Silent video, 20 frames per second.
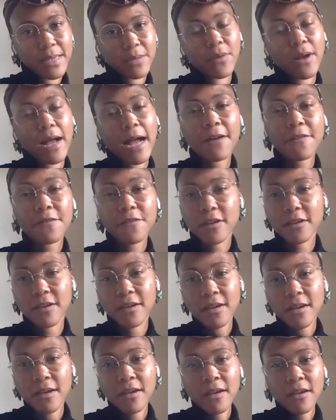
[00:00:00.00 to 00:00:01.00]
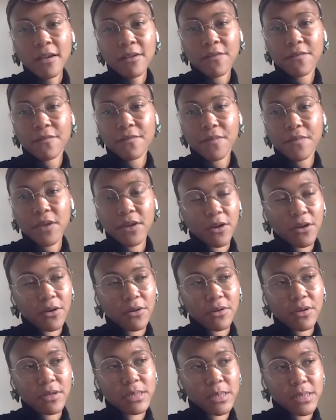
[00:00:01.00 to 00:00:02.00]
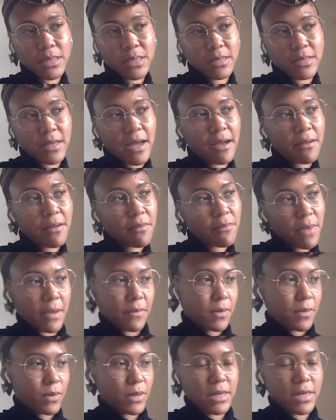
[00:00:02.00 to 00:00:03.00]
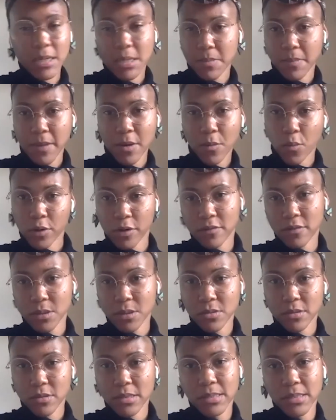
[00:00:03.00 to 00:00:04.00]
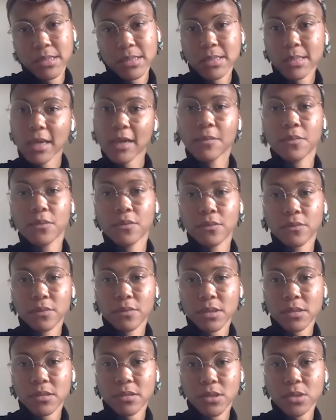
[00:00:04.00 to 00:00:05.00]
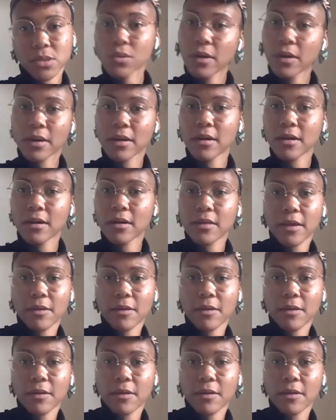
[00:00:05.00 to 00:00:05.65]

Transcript: They will have to, you know, consider that maybe we need to make one of the toilets a disabled toilet.